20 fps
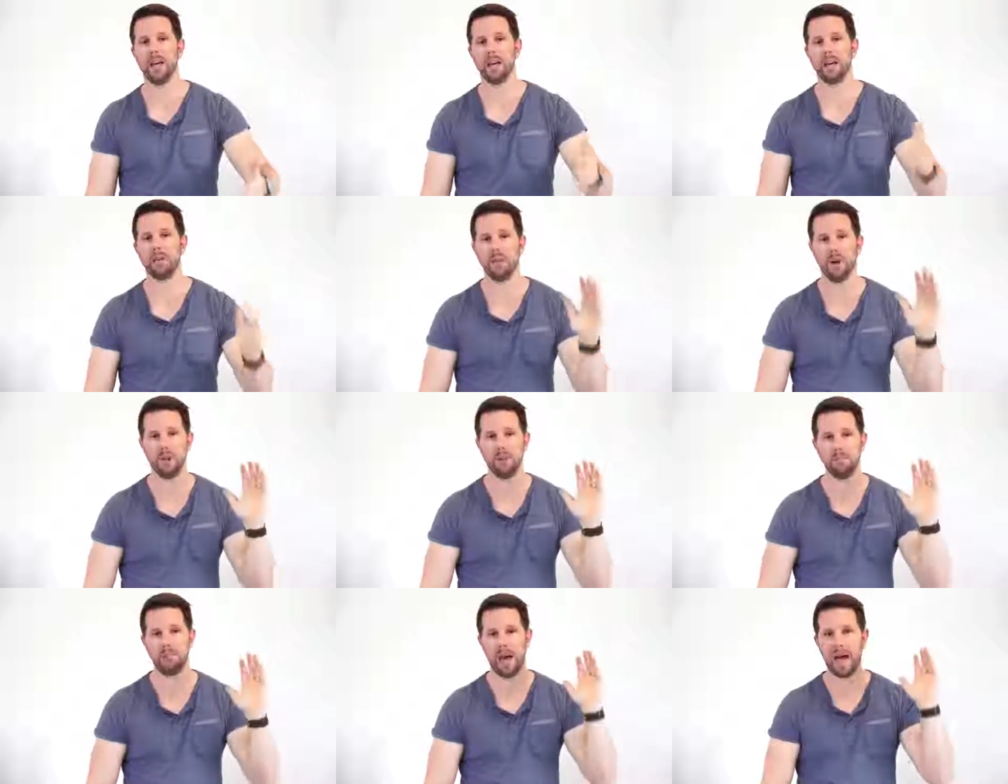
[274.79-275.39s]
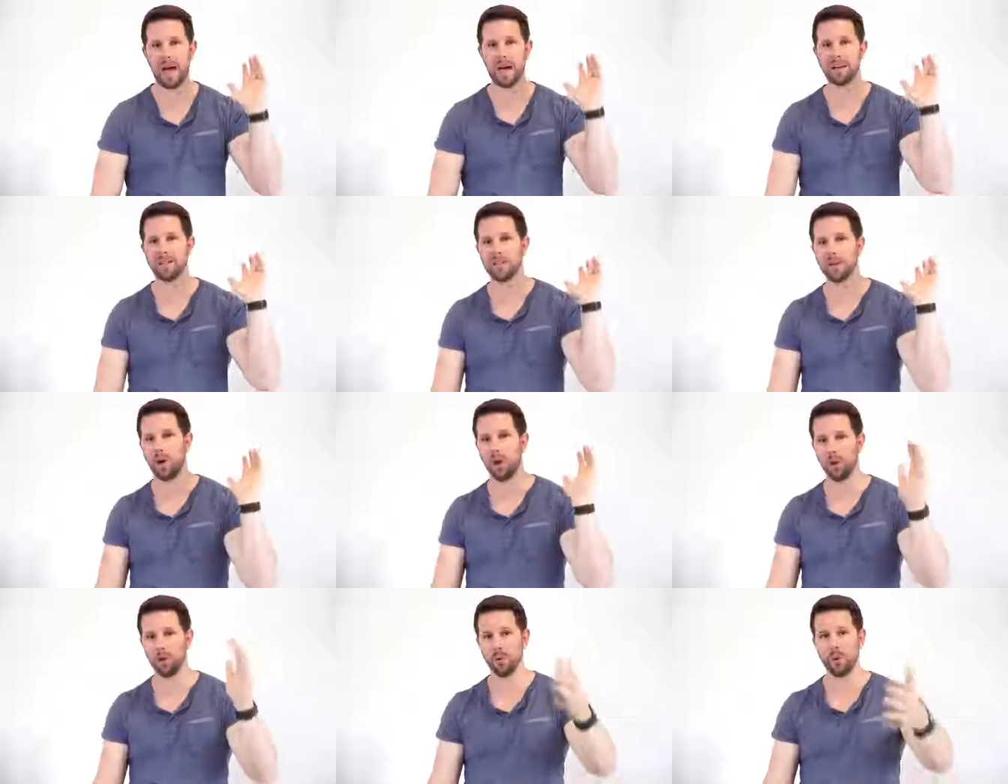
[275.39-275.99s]
You've already
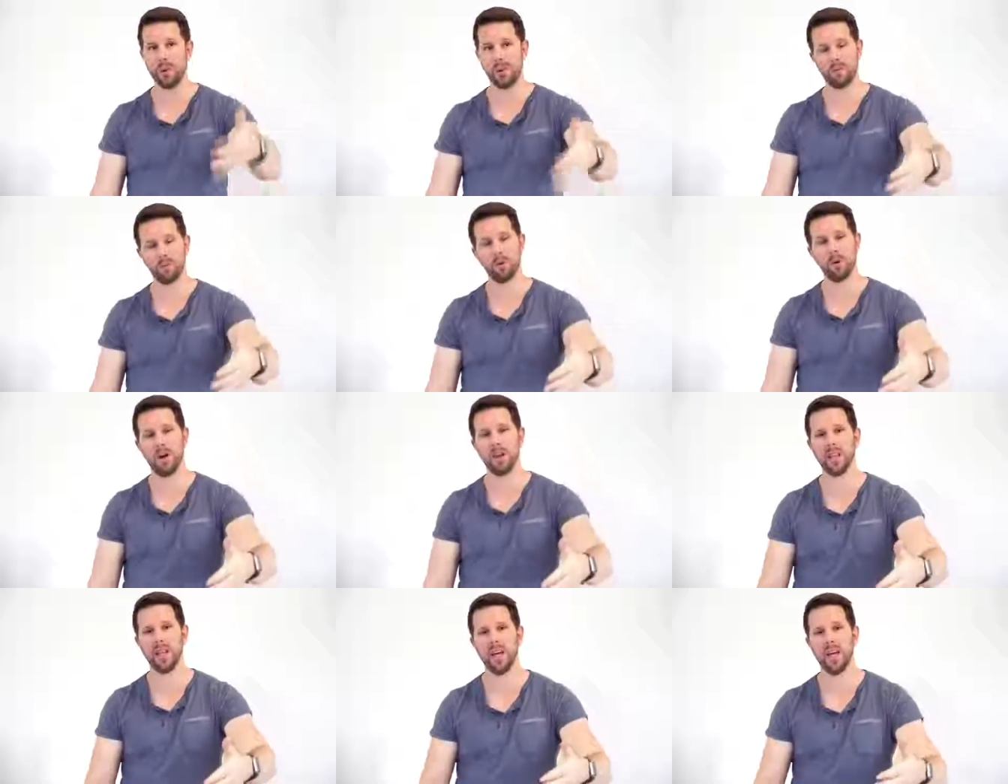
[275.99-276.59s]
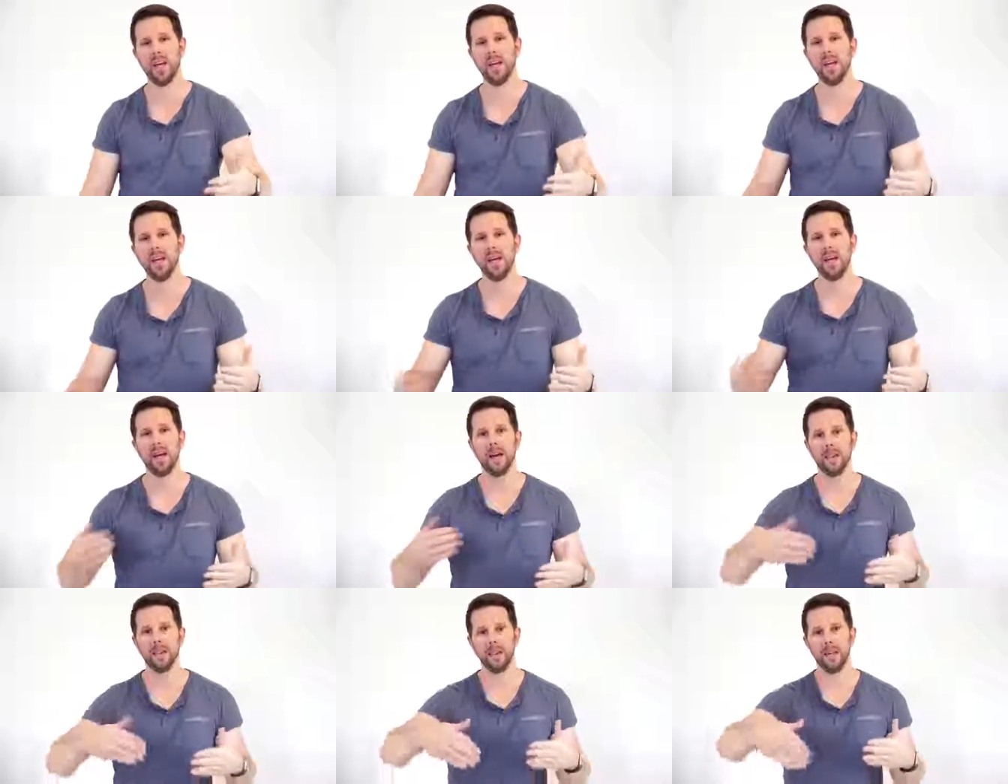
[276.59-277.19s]
passed all the way through LA,
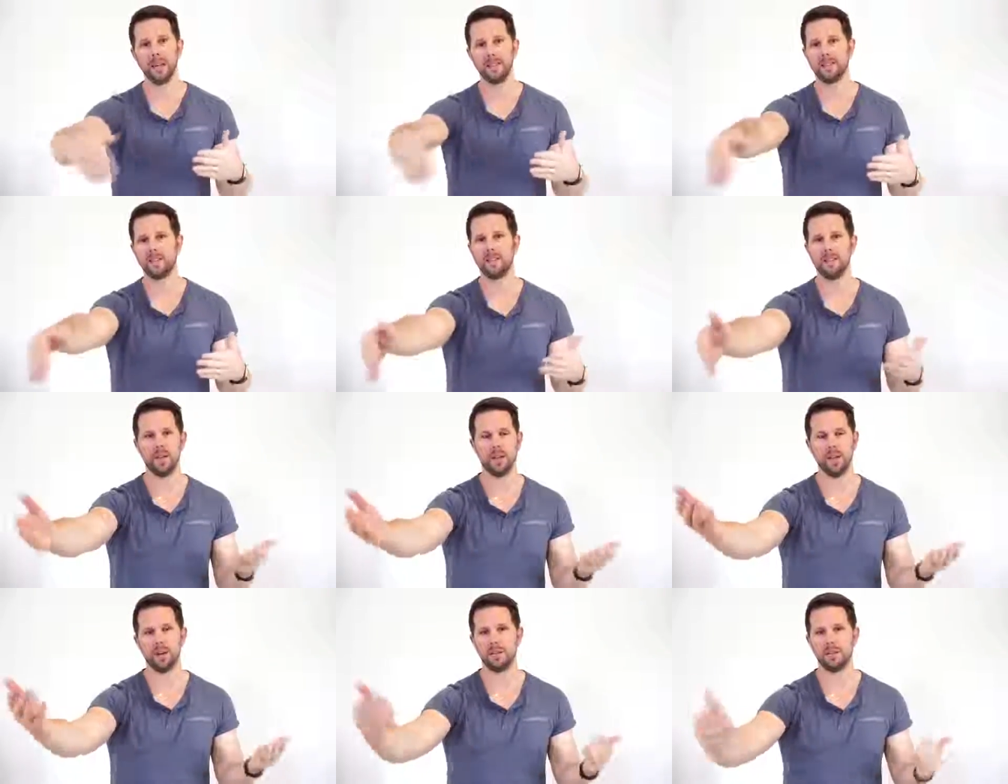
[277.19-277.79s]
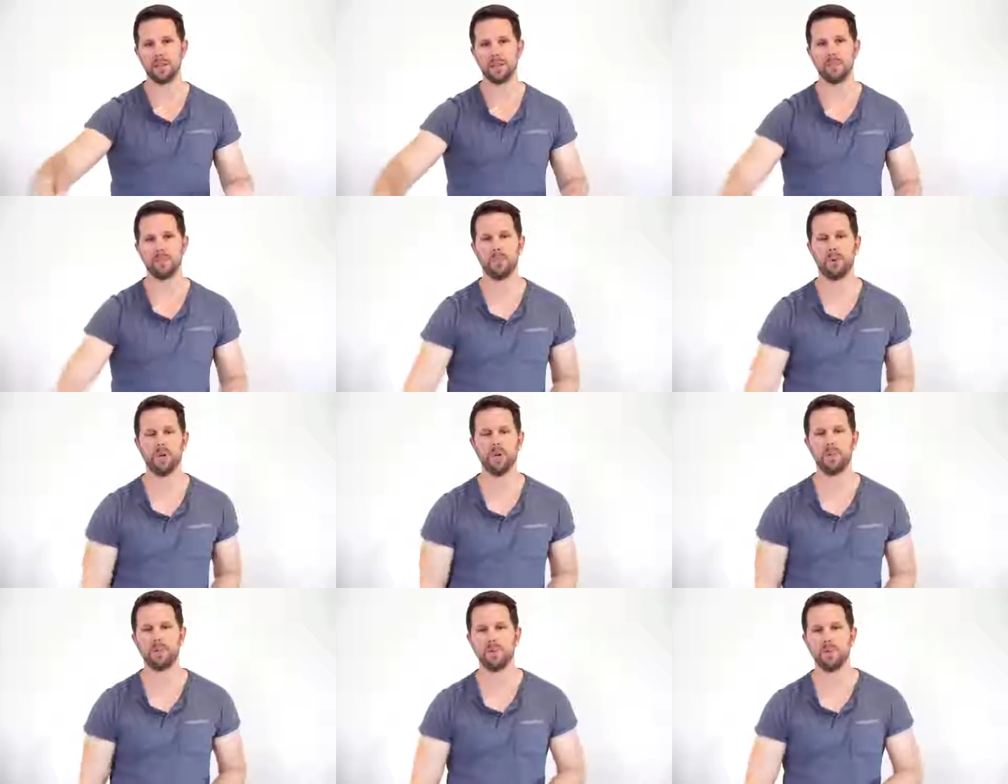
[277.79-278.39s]
and then it's,
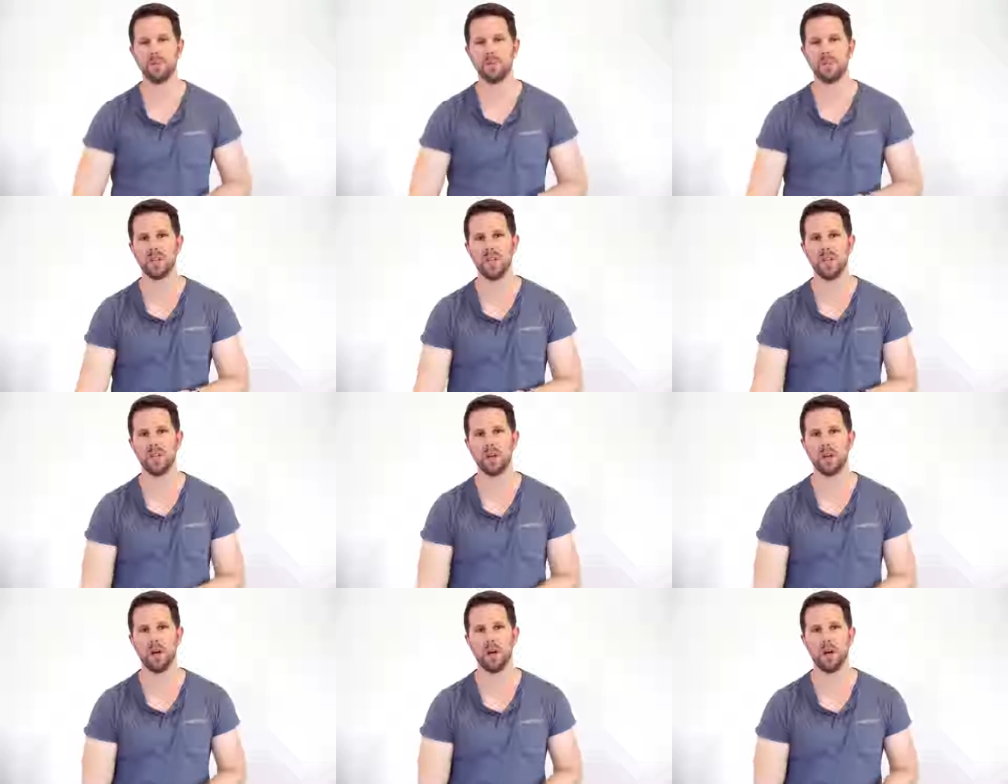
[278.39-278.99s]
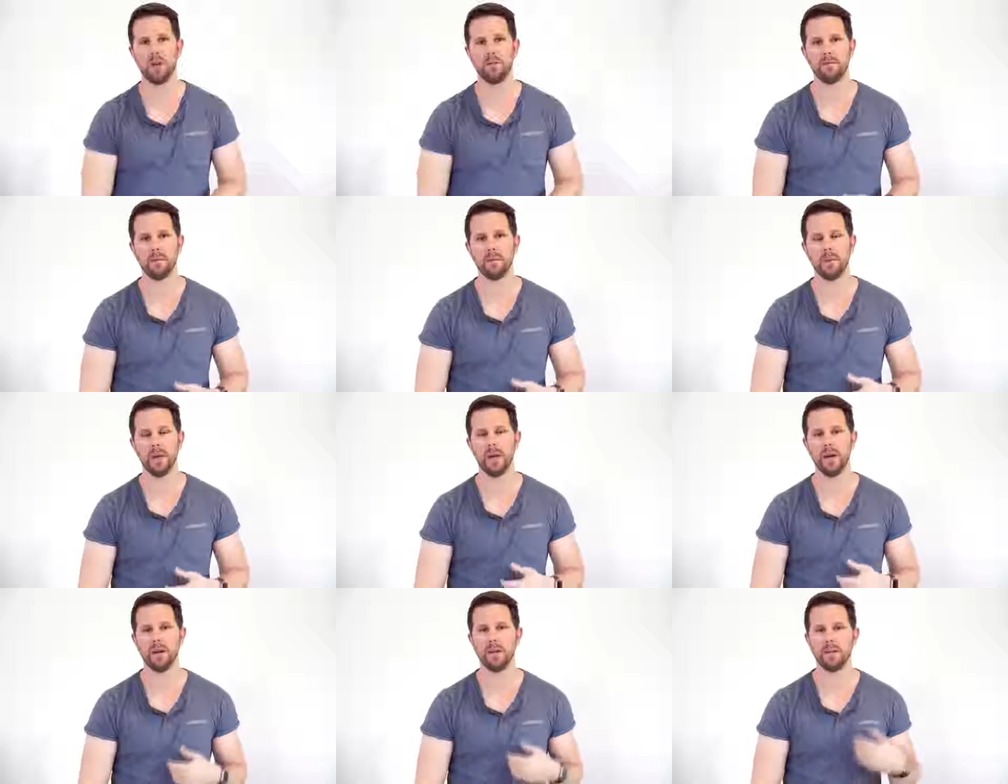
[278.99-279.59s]
just pretty smooth sailing on
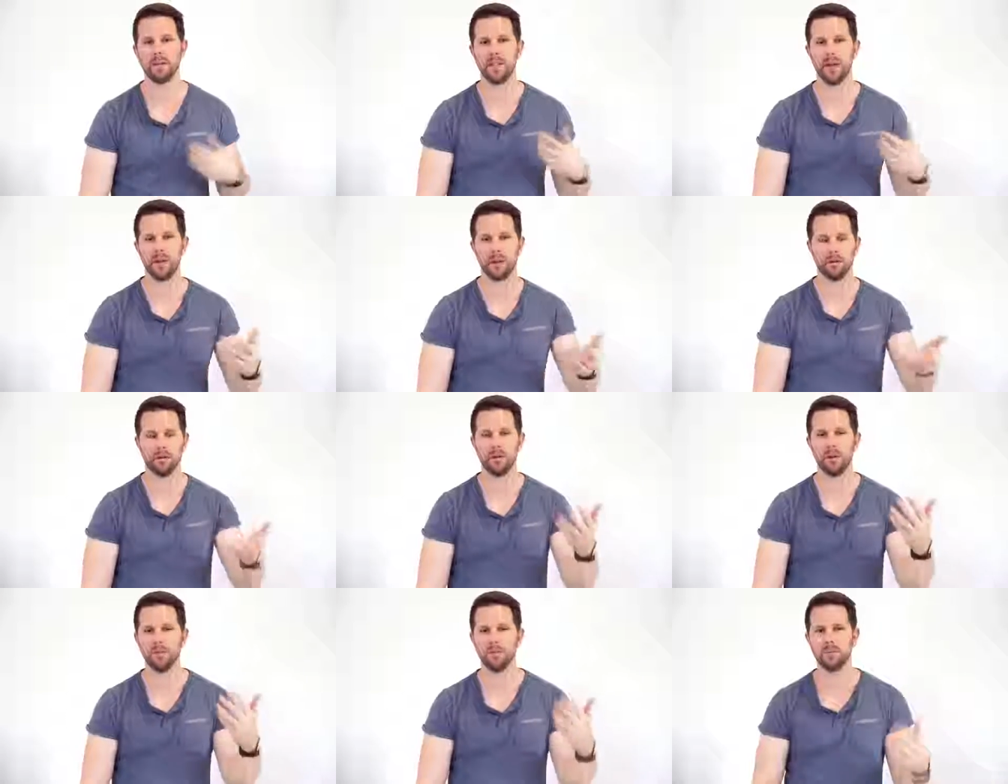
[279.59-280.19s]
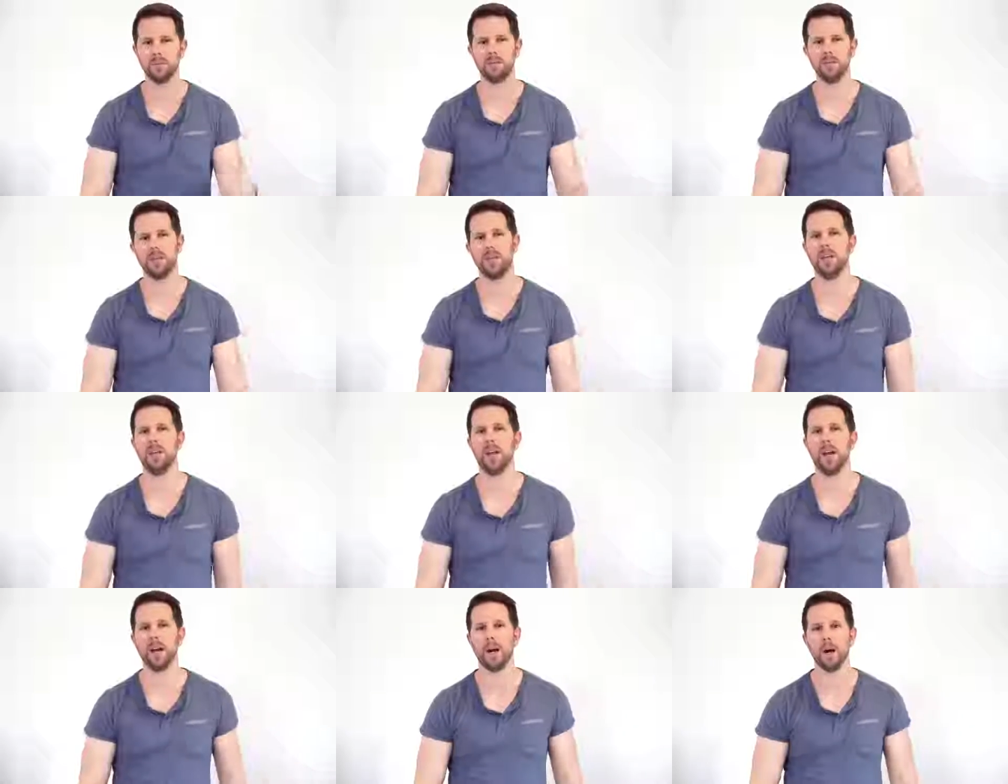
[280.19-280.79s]
from there down home to
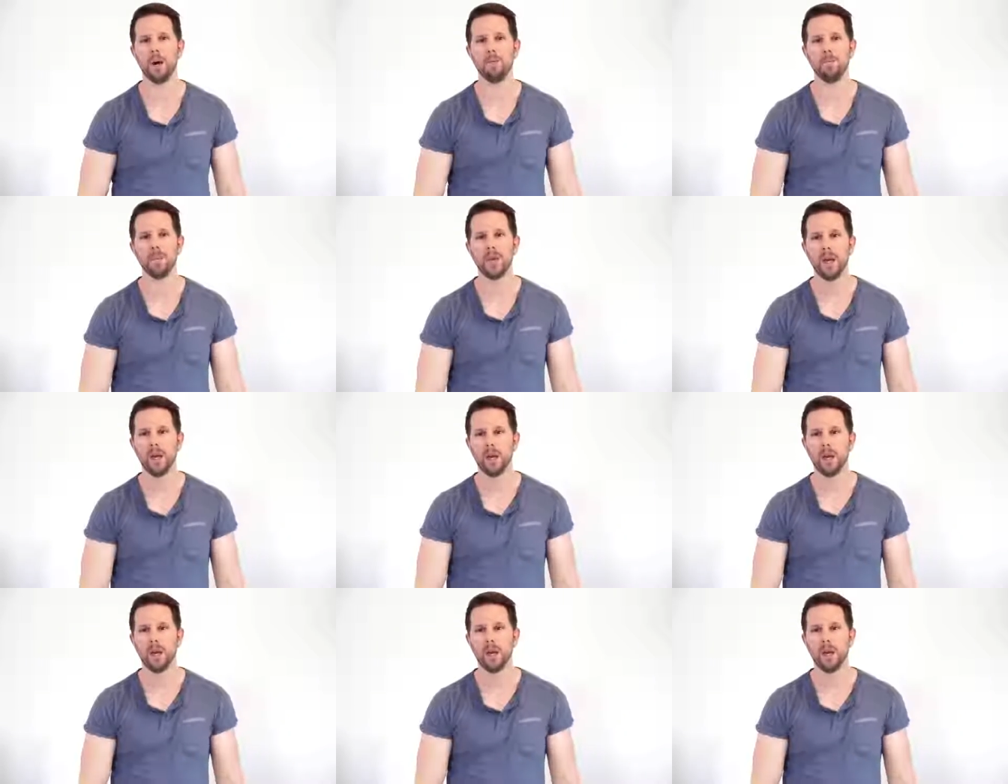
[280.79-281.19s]
San Diego.